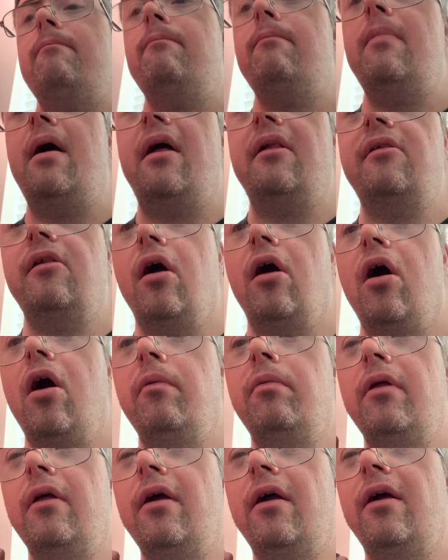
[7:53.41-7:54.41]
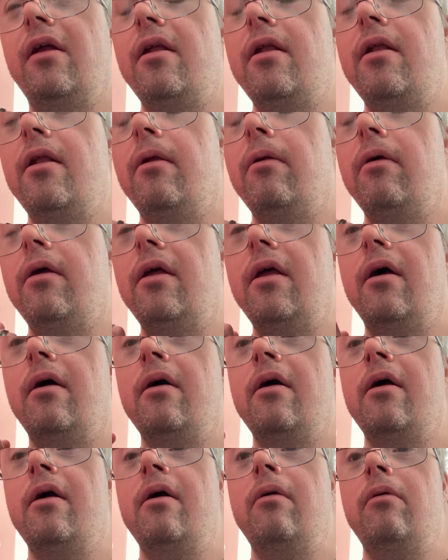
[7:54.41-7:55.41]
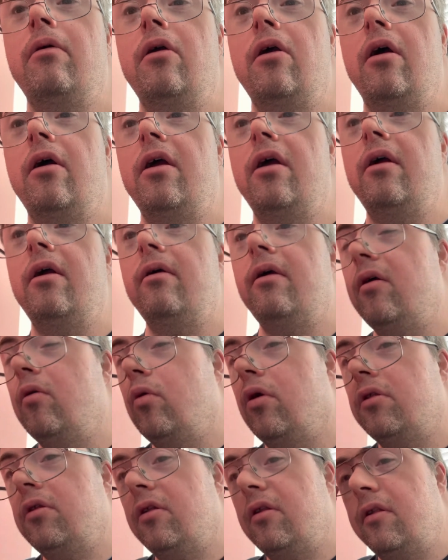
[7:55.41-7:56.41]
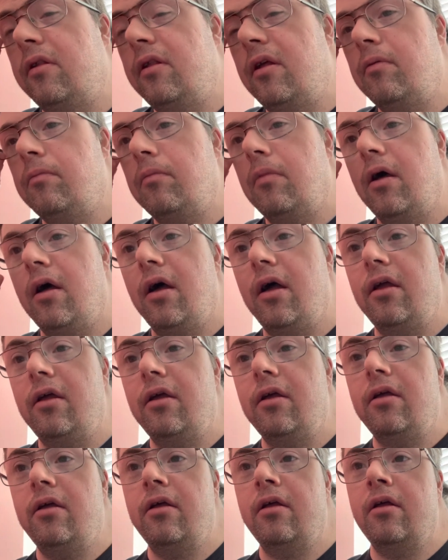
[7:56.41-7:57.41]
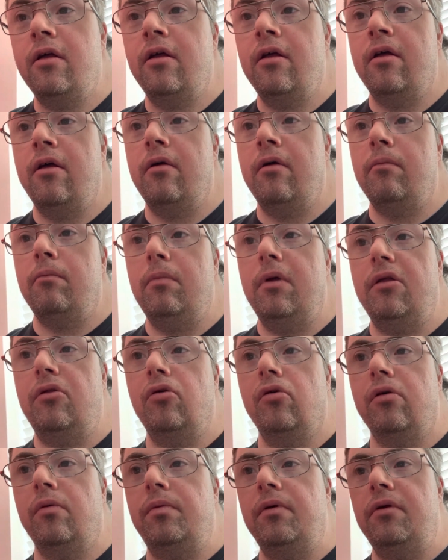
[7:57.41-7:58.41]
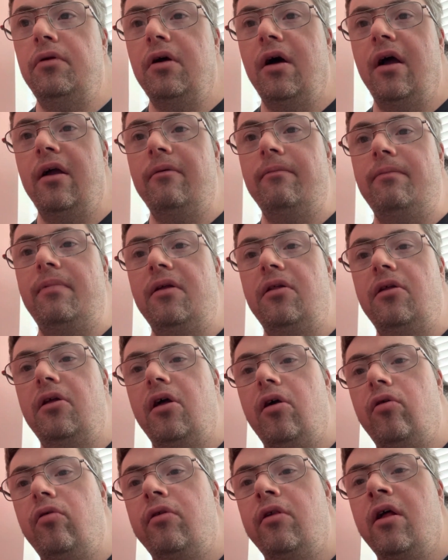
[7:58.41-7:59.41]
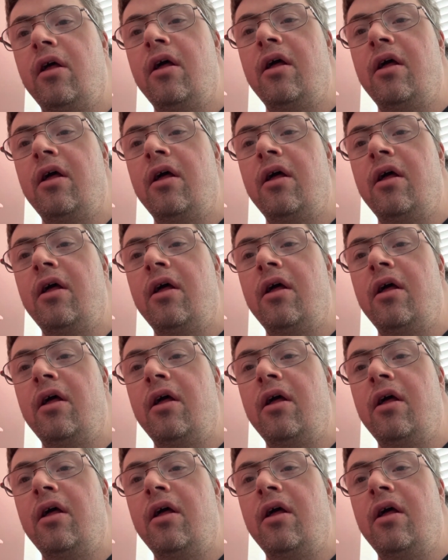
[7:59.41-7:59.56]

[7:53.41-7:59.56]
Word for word: mess up the yeah yeah you, you wanted to see my middle of the night videos.